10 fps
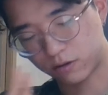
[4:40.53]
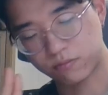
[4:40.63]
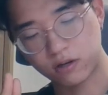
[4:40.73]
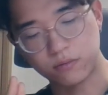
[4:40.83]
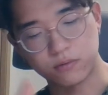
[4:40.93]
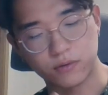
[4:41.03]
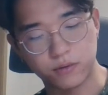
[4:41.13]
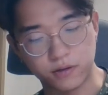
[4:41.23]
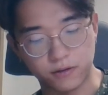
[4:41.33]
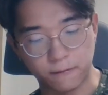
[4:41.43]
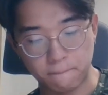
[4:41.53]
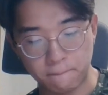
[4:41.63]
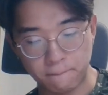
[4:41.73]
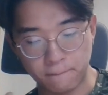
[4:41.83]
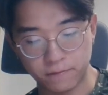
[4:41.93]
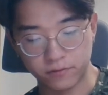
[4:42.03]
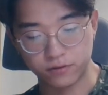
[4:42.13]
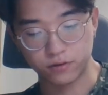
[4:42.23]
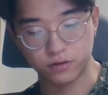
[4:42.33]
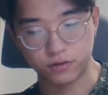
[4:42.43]
the problem, I mean,
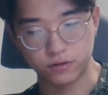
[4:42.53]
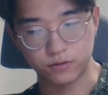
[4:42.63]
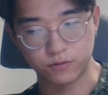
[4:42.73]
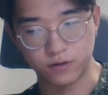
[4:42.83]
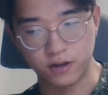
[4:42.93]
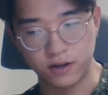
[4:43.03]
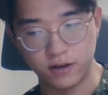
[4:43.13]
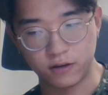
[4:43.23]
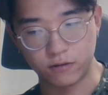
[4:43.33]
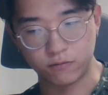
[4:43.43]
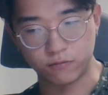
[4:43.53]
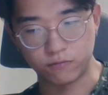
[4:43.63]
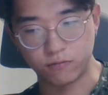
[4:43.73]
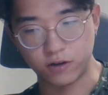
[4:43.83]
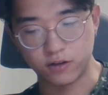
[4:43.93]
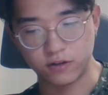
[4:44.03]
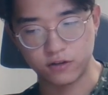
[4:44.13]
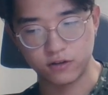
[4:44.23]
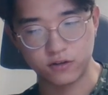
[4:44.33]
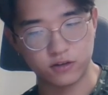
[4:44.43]
so
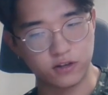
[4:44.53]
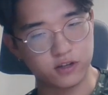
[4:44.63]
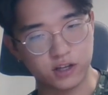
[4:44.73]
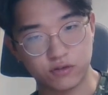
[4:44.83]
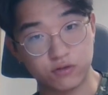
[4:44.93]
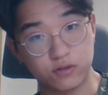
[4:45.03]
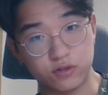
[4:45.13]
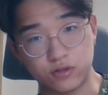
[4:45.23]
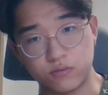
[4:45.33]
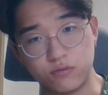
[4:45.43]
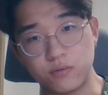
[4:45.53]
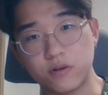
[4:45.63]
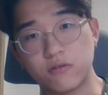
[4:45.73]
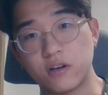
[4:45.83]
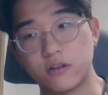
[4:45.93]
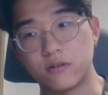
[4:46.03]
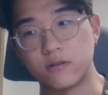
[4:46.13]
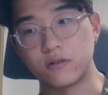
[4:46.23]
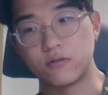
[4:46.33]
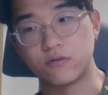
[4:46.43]
when the electron is just moving
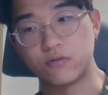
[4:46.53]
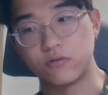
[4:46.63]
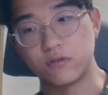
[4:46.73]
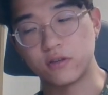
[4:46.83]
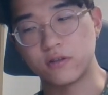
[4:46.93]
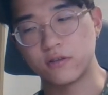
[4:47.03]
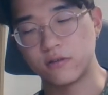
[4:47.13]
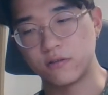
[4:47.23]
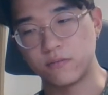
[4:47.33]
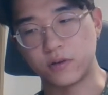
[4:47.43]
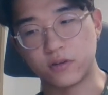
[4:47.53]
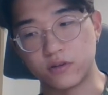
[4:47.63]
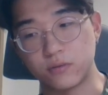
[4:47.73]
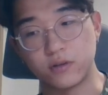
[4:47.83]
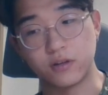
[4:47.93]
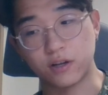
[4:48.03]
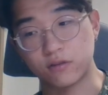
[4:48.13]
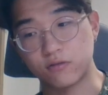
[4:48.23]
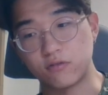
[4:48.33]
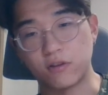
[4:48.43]
around through it because of the
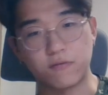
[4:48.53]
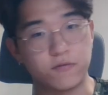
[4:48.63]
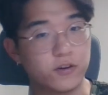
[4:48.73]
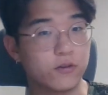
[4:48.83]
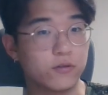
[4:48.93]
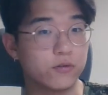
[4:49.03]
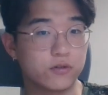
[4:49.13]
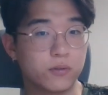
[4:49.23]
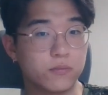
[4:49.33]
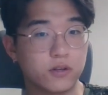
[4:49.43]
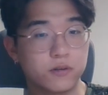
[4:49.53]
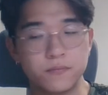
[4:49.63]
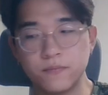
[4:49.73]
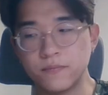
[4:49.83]
electric field or something,